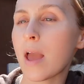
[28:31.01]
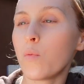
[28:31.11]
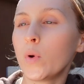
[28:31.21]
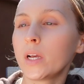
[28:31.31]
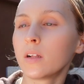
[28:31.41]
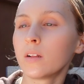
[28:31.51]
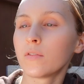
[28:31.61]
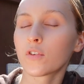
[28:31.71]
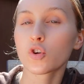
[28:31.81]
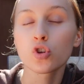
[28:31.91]
I will
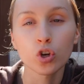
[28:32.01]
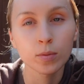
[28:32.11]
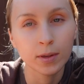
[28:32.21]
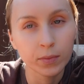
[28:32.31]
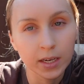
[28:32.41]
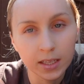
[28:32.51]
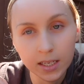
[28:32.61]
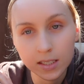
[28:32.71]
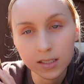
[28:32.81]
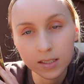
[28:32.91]
for sure be reading
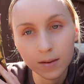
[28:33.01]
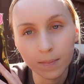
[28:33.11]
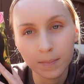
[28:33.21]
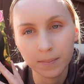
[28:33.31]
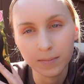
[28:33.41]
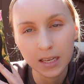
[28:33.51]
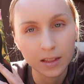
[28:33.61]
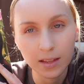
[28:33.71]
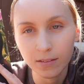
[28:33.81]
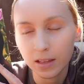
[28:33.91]
this.
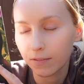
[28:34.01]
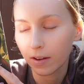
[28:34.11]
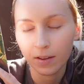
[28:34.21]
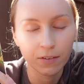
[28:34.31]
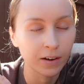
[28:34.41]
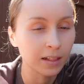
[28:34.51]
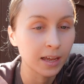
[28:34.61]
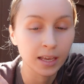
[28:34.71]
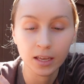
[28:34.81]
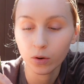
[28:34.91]
Either if I
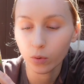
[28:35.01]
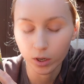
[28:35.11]
like it or